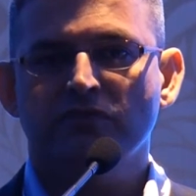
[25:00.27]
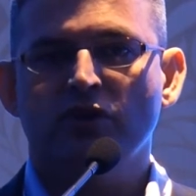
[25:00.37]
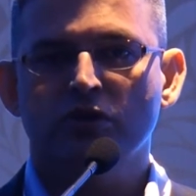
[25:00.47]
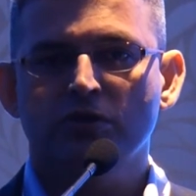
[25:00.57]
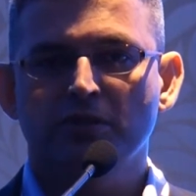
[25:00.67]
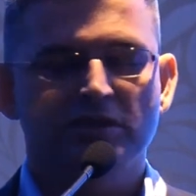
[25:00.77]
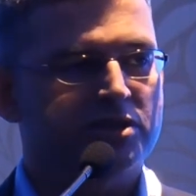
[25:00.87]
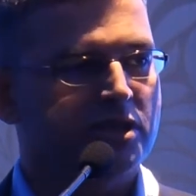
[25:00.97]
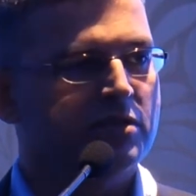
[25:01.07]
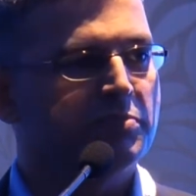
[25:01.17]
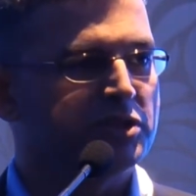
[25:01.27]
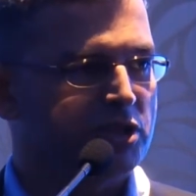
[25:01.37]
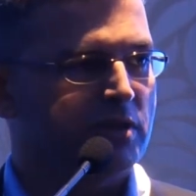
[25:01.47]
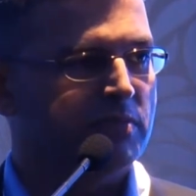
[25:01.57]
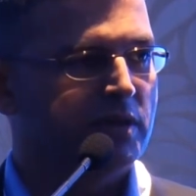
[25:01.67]
followed by the state of
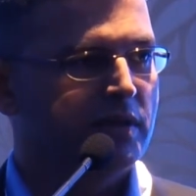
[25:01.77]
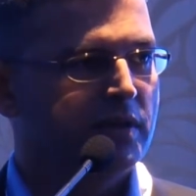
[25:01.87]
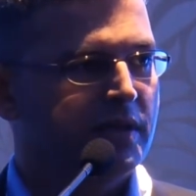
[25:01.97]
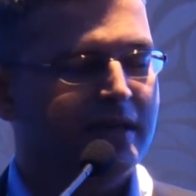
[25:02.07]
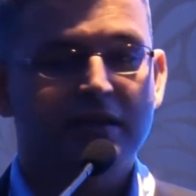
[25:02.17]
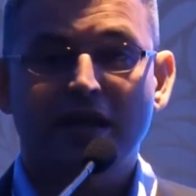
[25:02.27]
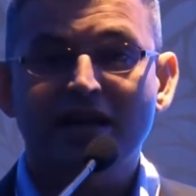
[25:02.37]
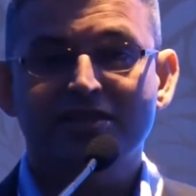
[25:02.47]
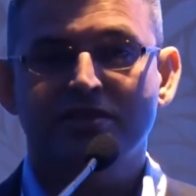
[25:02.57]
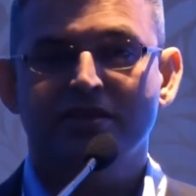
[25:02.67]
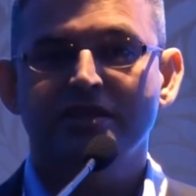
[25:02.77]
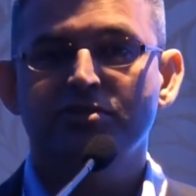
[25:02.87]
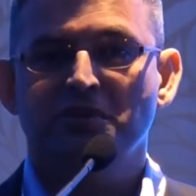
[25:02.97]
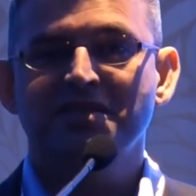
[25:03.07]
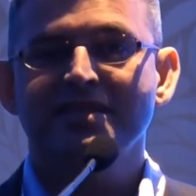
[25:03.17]
Punjab. In last year, in
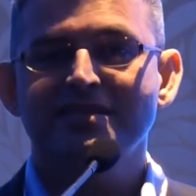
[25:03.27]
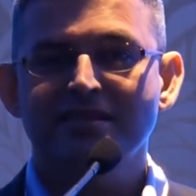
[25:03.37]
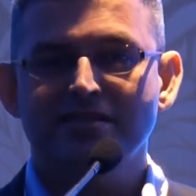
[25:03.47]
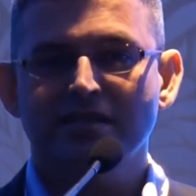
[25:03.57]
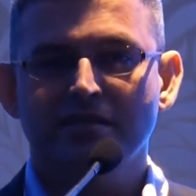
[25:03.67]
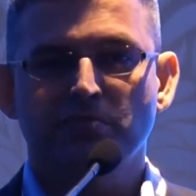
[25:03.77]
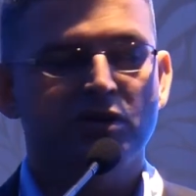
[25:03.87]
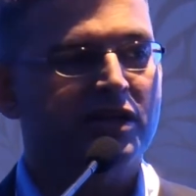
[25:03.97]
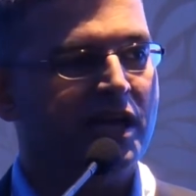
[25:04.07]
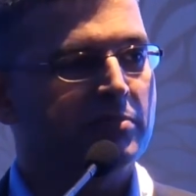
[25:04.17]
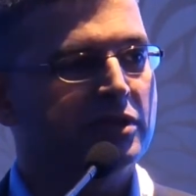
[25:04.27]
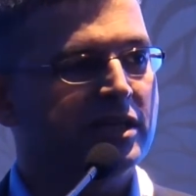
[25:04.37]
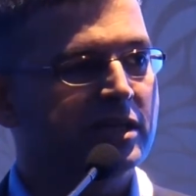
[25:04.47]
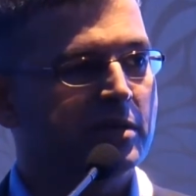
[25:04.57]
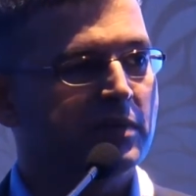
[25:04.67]
2016, per capita
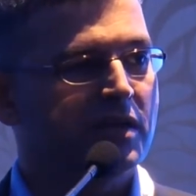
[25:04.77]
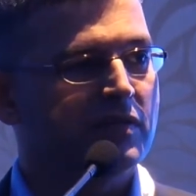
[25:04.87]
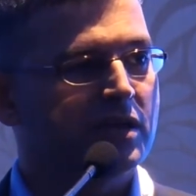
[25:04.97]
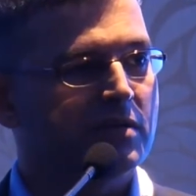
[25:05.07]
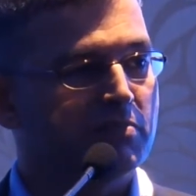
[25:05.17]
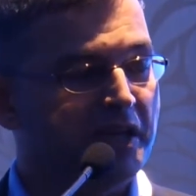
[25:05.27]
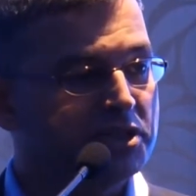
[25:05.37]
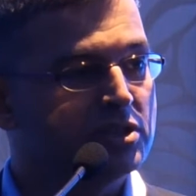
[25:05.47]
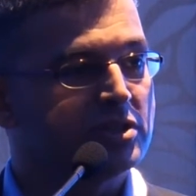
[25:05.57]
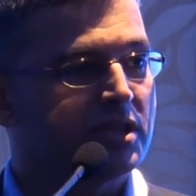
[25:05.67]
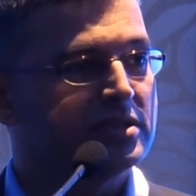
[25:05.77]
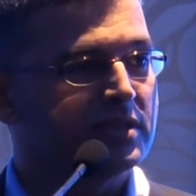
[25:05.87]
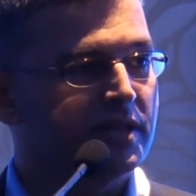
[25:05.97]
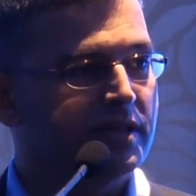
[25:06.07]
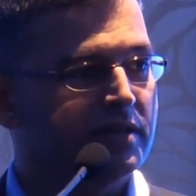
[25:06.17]
income level in major states
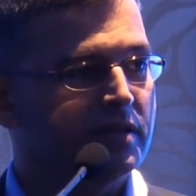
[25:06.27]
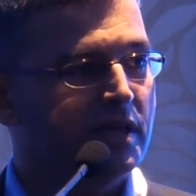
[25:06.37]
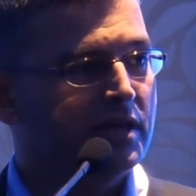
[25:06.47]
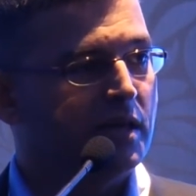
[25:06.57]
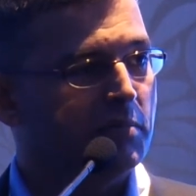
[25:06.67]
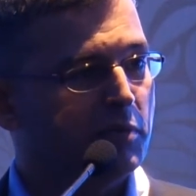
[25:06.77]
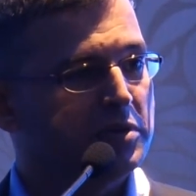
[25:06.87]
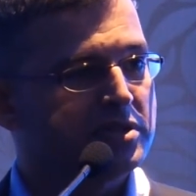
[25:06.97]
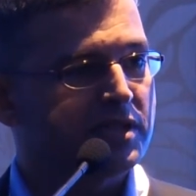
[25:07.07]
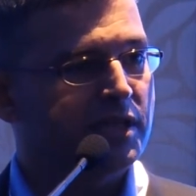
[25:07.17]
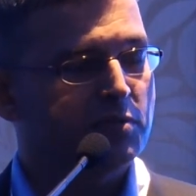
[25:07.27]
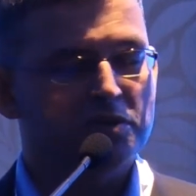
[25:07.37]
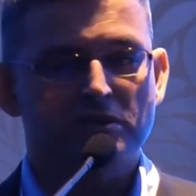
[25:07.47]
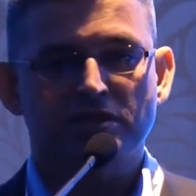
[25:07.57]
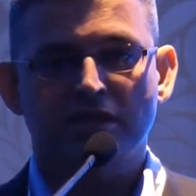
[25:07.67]
in India, number one state
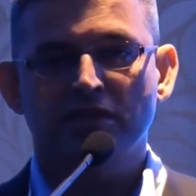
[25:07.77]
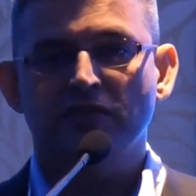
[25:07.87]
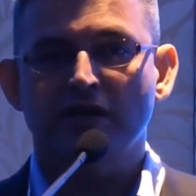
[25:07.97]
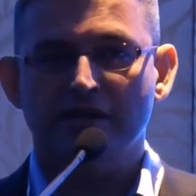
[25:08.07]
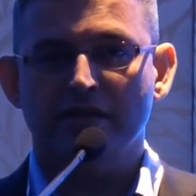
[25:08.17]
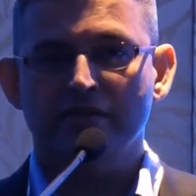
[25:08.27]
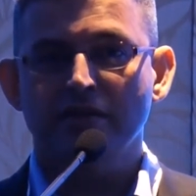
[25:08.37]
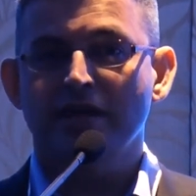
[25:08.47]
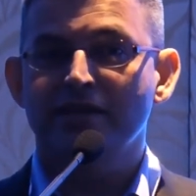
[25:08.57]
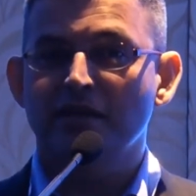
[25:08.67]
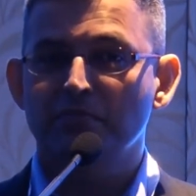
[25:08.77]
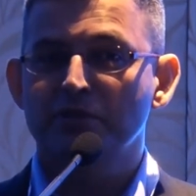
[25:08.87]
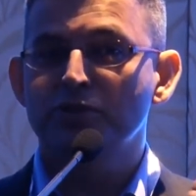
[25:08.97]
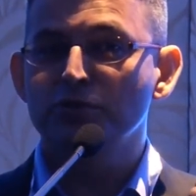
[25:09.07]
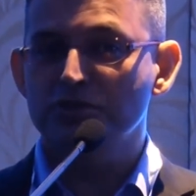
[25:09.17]
was the state of Haryana, and
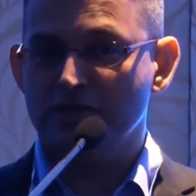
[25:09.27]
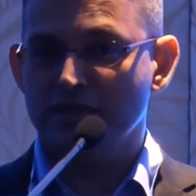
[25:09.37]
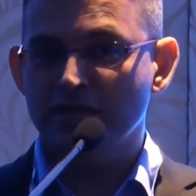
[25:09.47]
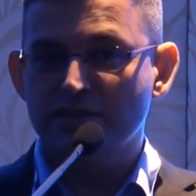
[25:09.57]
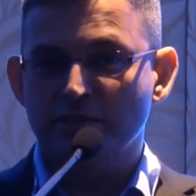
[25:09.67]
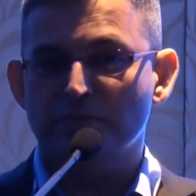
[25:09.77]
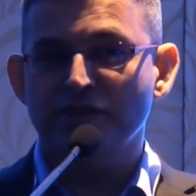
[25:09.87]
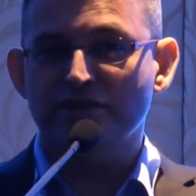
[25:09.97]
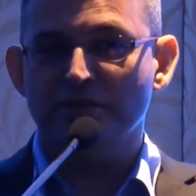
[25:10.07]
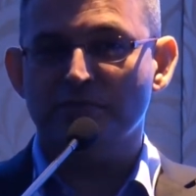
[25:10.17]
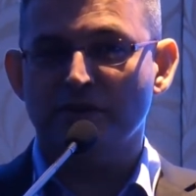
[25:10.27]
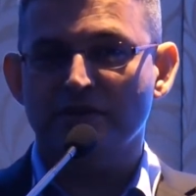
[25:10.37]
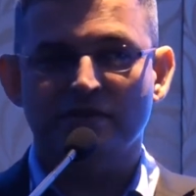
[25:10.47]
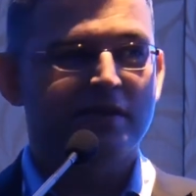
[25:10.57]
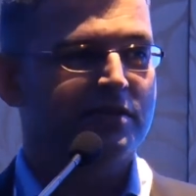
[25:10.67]
number two state, surprise,
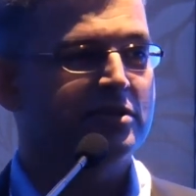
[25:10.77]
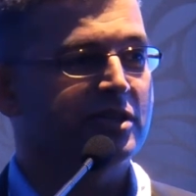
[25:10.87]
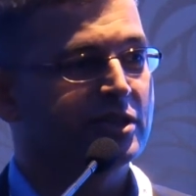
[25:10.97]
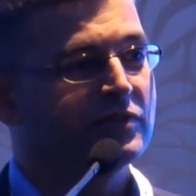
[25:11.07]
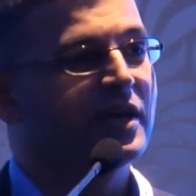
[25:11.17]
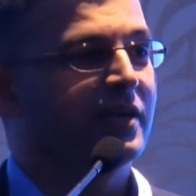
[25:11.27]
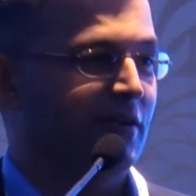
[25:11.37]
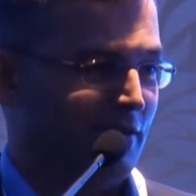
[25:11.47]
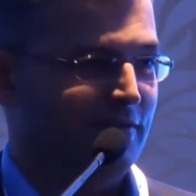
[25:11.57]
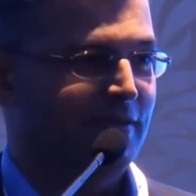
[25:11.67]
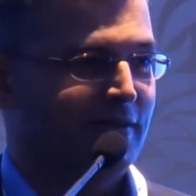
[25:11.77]
surprise, the state of Kerala.